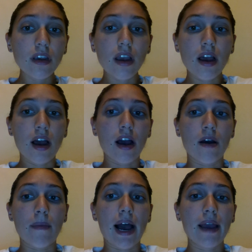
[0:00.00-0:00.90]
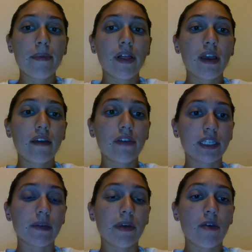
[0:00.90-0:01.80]
I believe that
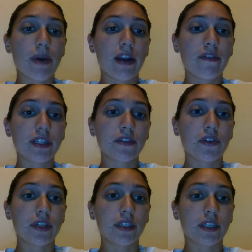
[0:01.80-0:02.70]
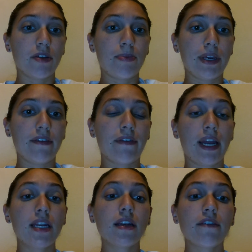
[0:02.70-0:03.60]
some of the benefits for this could be
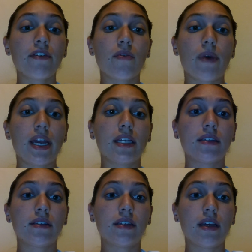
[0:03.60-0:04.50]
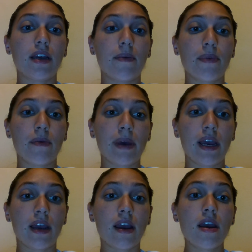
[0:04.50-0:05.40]
finding different ways to
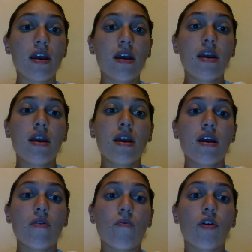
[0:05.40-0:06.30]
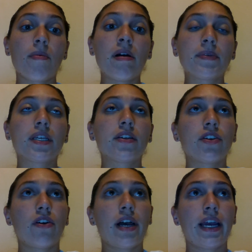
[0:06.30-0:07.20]
implement warm-ups.
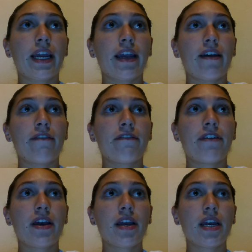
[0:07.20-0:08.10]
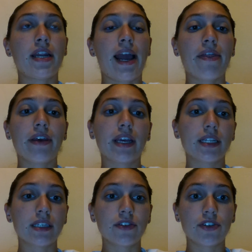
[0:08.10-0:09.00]
So like if an athlete
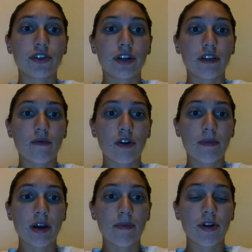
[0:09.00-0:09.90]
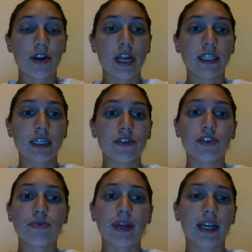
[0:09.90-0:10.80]
gets injured during the warm-up or gets
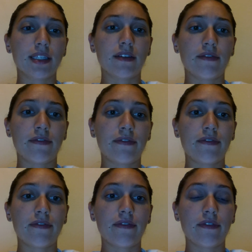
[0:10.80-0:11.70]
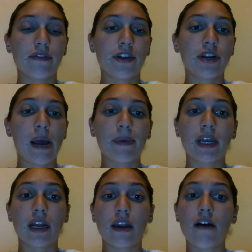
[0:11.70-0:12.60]
injured because of there not
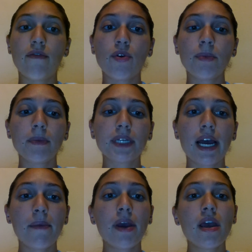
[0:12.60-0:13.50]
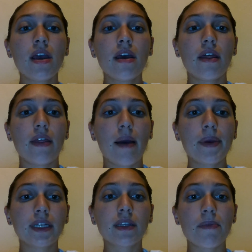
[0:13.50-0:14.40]
being enough warm-up time, that
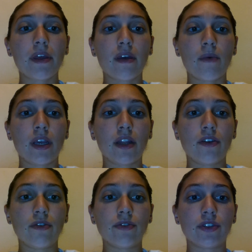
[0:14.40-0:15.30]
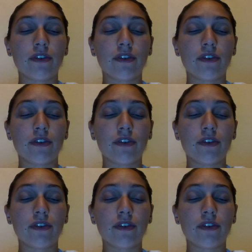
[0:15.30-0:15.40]
being something that we can use to